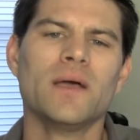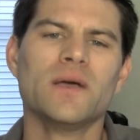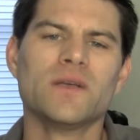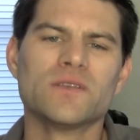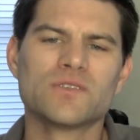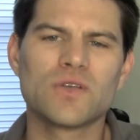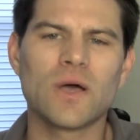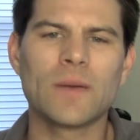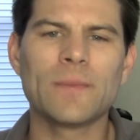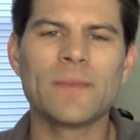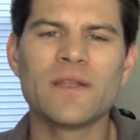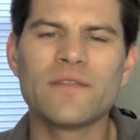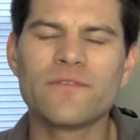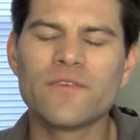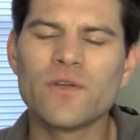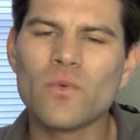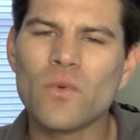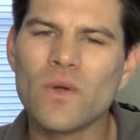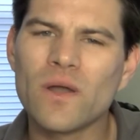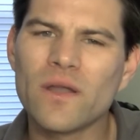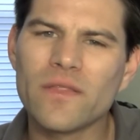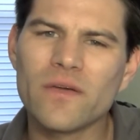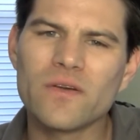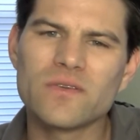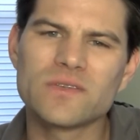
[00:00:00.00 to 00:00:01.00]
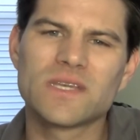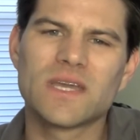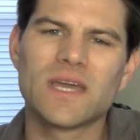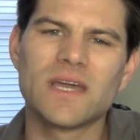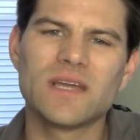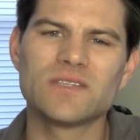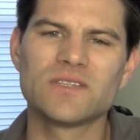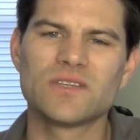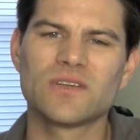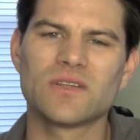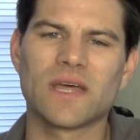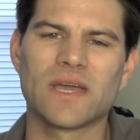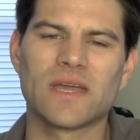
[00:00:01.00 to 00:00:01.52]
So if you're one of those
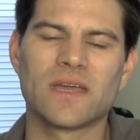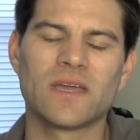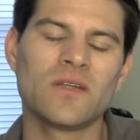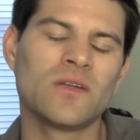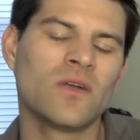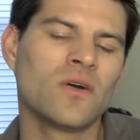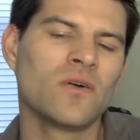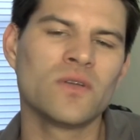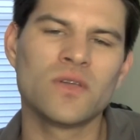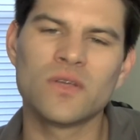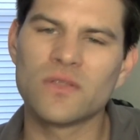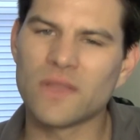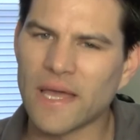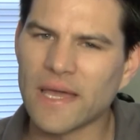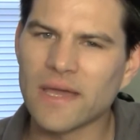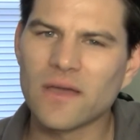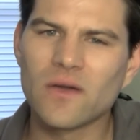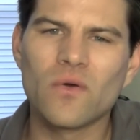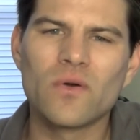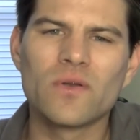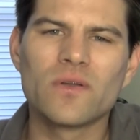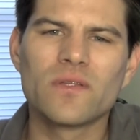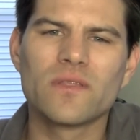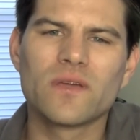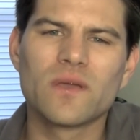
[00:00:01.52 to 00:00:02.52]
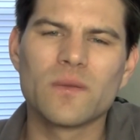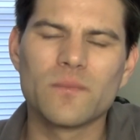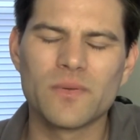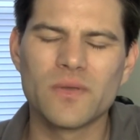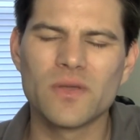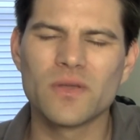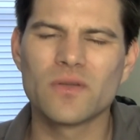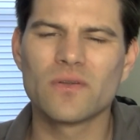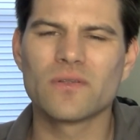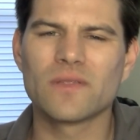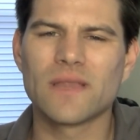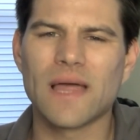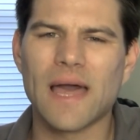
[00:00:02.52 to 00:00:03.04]
kids, you're like, you like going to the
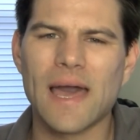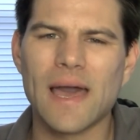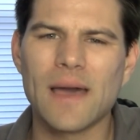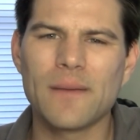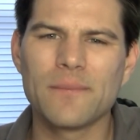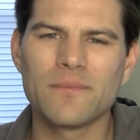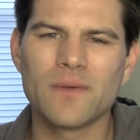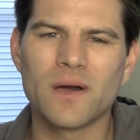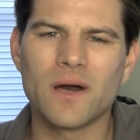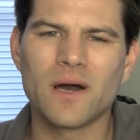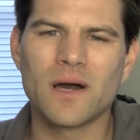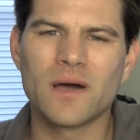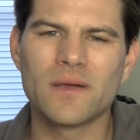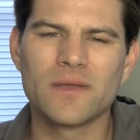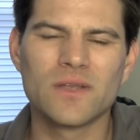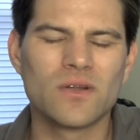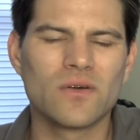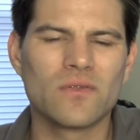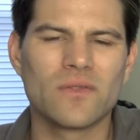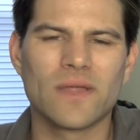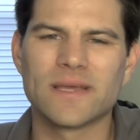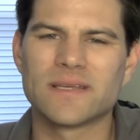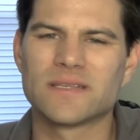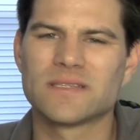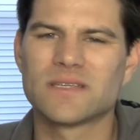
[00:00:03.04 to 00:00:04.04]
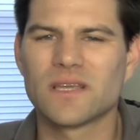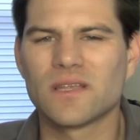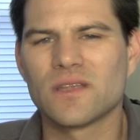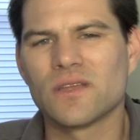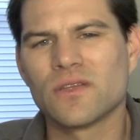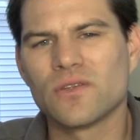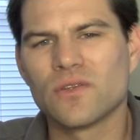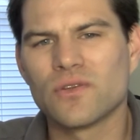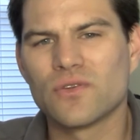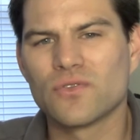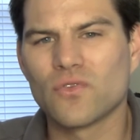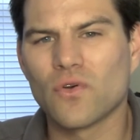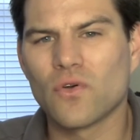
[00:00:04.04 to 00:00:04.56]
computer lab. You don't like sitting
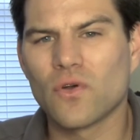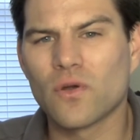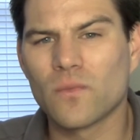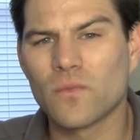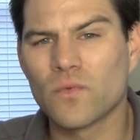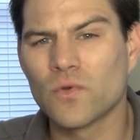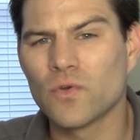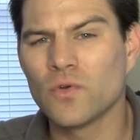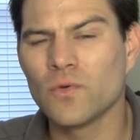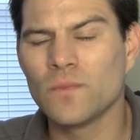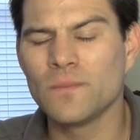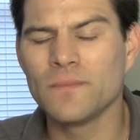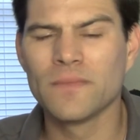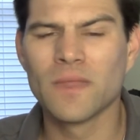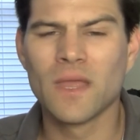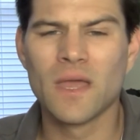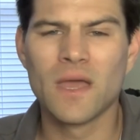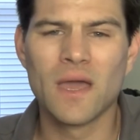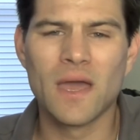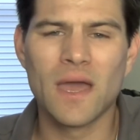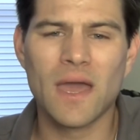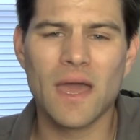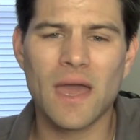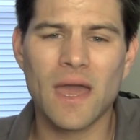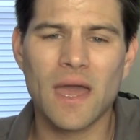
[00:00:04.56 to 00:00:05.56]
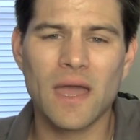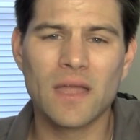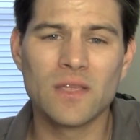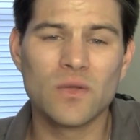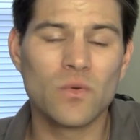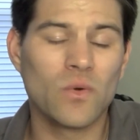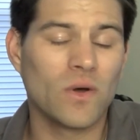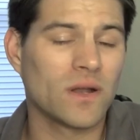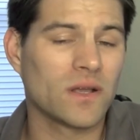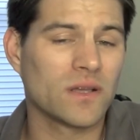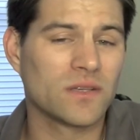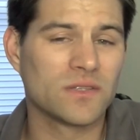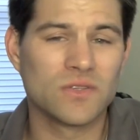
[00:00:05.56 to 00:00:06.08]
in your dorm room, and you
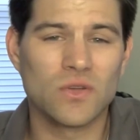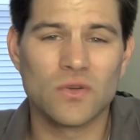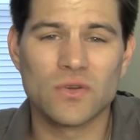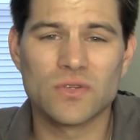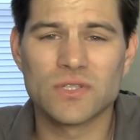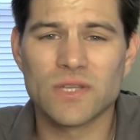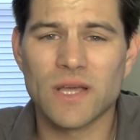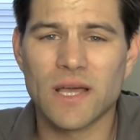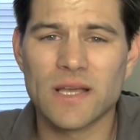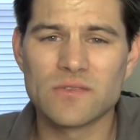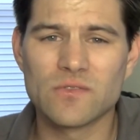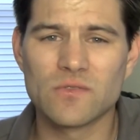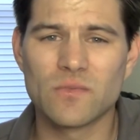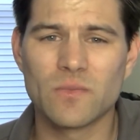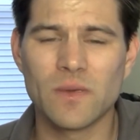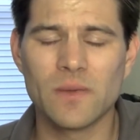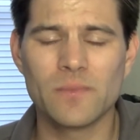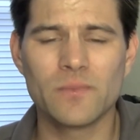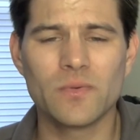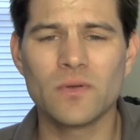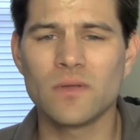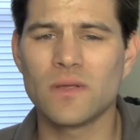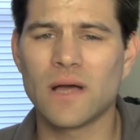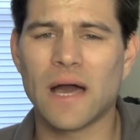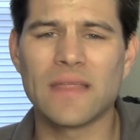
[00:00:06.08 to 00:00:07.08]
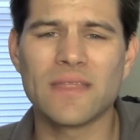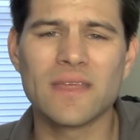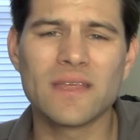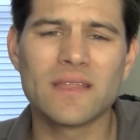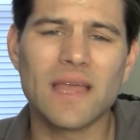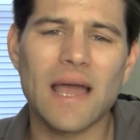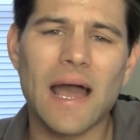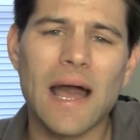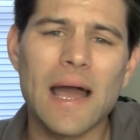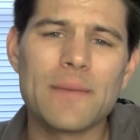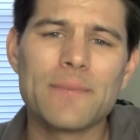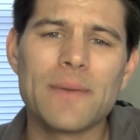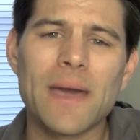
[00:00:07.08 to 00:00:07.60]
want to socialize with people. I think
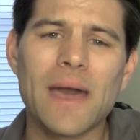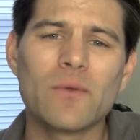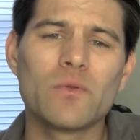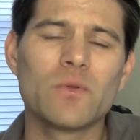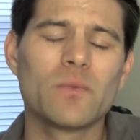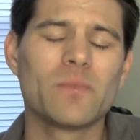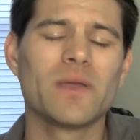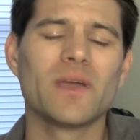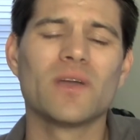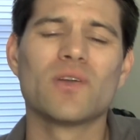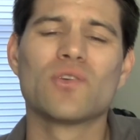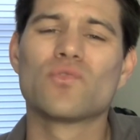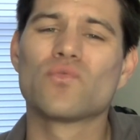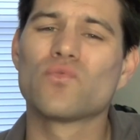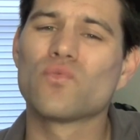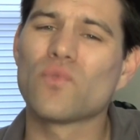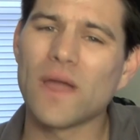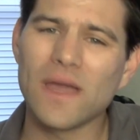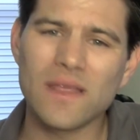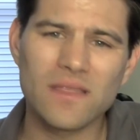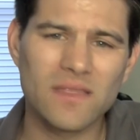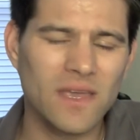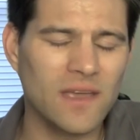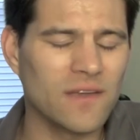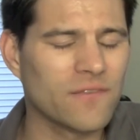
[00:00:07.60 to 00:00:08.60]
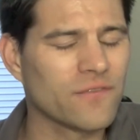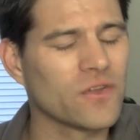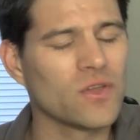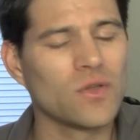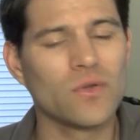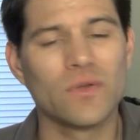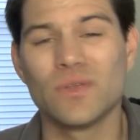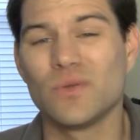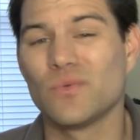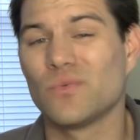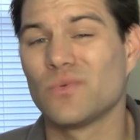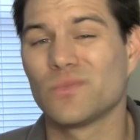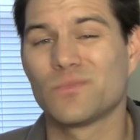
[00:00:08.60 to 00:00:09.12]
the iPad would be a great thing for you,
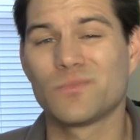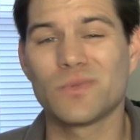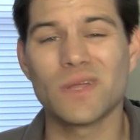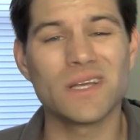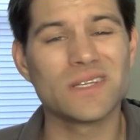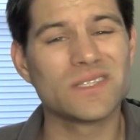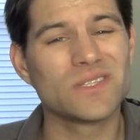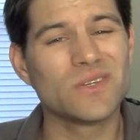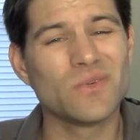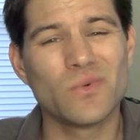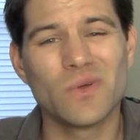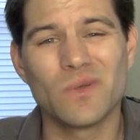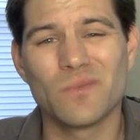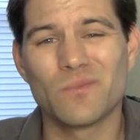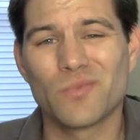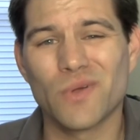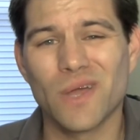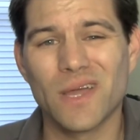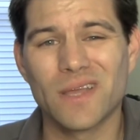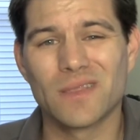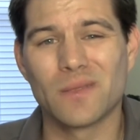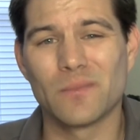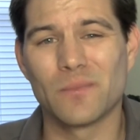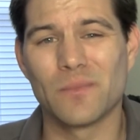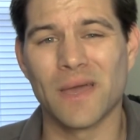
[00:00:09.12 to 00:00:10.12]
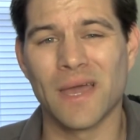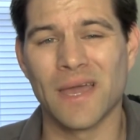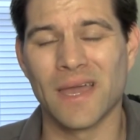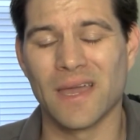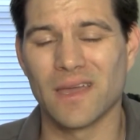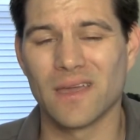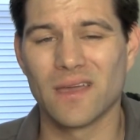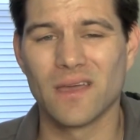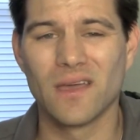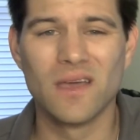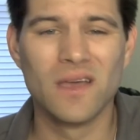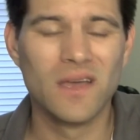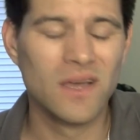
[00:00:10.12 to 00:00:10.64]
and plus you wouldn't break the
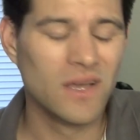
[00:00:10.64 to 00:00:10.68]
bank.